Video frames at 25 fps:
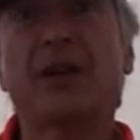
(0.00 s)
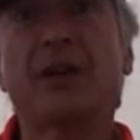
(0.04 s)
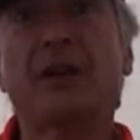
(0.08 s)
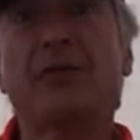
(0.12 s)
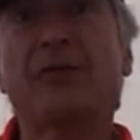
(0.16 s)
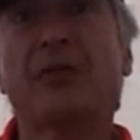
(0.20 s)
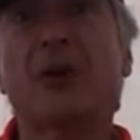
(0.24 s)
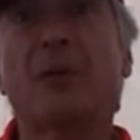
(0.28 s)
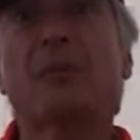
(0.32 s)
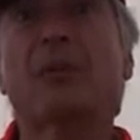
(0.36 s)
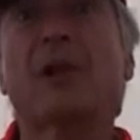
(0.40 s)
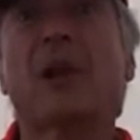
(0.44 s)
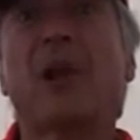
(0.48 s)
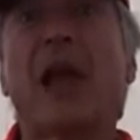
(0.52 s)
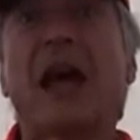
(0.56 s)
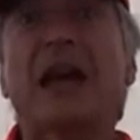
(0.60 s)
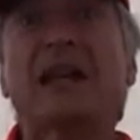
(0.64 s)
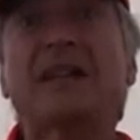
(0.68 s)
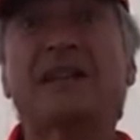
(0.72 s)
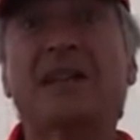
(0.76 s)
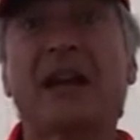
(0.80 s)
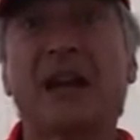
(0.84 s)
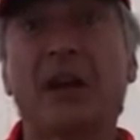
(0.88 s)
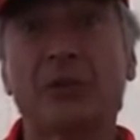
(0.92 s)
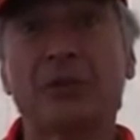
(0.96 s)
from the
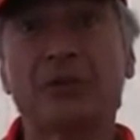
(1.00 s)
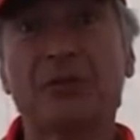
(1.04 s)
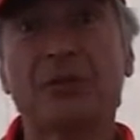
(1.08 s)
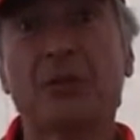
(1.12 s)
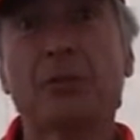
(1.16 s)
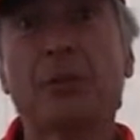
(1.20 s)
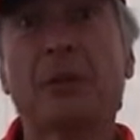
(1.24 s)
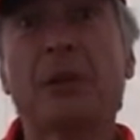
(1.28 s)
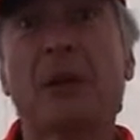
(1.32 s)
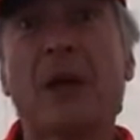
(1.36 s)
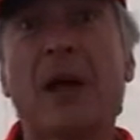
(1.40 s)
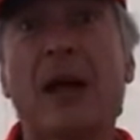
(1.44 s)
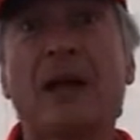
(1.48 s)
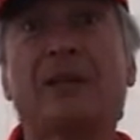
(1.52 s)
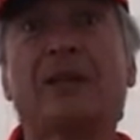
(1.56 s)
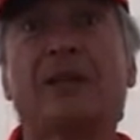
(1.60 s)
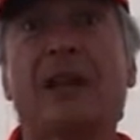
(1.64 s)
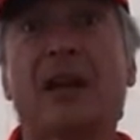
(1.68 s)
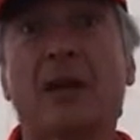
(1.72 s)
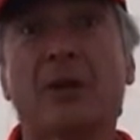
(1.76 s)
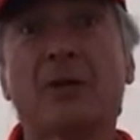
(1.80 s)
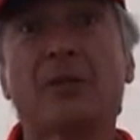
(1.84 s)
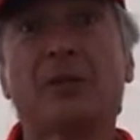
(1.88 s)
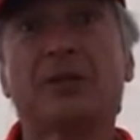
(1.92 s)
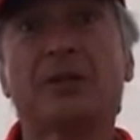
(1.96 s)
lighthouse, Suping
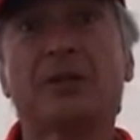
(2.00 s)
Lighthouse,